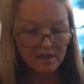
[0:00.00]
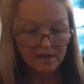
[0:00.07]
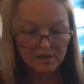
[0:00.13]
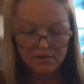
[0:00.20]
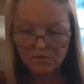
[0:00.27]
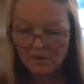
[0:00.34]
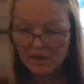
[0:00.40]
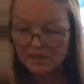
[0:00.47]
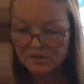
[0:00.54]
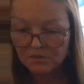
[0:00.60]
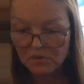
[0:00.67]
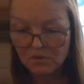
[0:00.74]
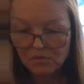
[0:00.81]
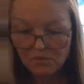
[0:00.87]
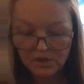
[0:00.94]
Otherwise it
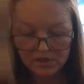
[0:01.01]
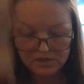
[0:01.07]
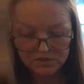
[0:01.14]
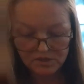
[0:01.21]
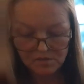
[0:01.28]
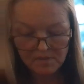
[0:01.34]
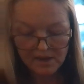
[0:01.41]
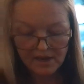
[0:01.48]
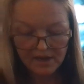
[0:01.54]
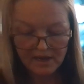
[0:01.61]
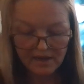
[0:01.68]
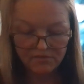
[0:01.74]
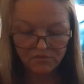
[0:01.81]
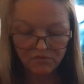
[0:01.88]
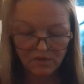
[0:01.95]
won't work. So I'm about
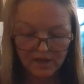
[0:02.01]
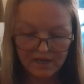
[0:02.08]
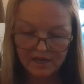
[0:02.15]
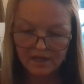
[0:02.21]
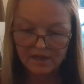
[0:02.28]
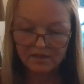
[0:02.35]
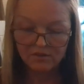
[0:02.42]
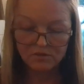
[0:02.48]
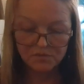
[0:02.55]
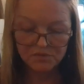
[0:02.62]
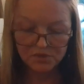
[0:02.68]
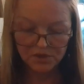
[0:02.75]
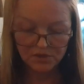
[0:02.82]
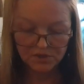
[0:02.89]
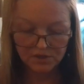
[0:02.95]
halfway. Loop
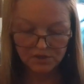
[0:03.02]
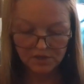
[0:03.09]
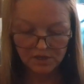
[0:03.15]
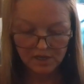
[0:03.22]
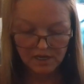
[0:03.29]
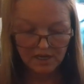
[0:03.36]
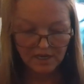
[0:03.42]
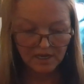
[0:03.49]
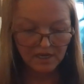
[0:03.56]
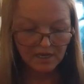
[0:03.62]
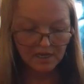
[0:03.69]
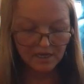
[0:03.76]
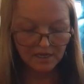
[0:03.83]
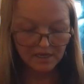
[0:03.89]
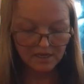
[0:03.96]
turner
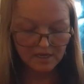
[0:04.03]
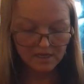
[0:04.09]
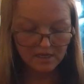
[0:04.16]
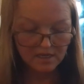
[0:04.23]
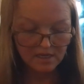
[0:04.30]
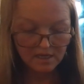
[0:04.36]
in.